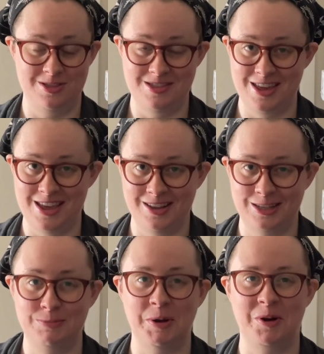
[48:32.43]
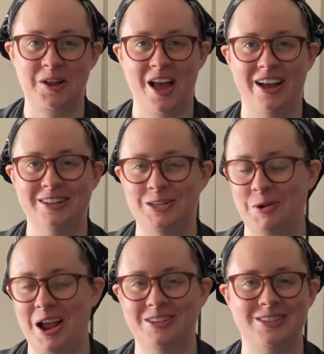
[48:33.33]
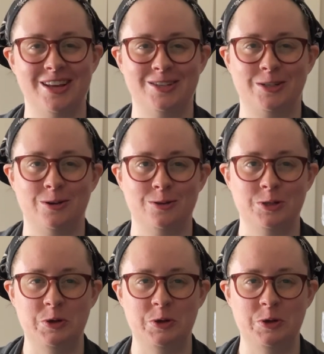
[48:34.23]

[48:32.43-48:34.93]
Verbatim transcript: the spirit guides, your ancestors,